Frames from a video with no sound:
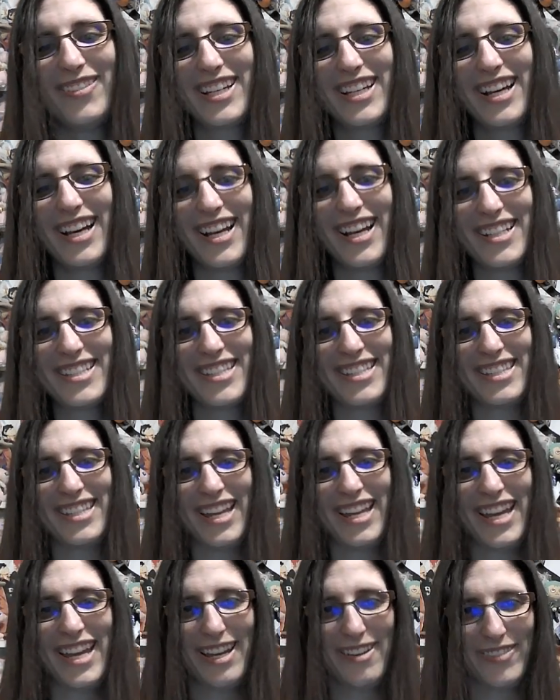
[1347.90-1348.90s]
But god
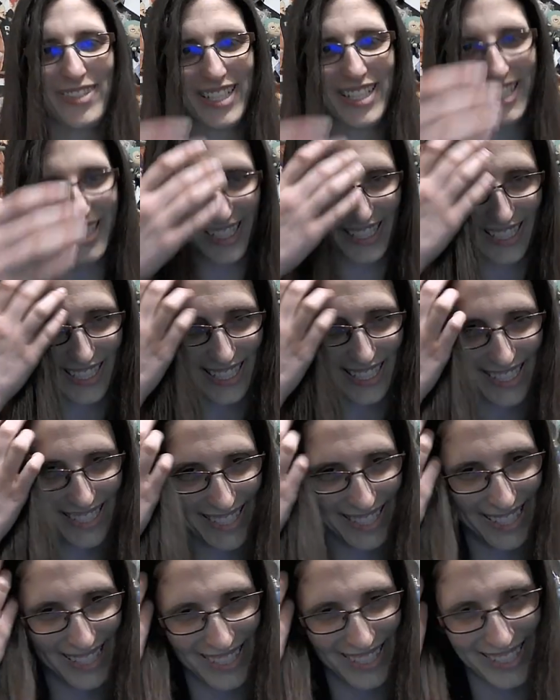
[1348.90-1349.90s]
damn it, it is.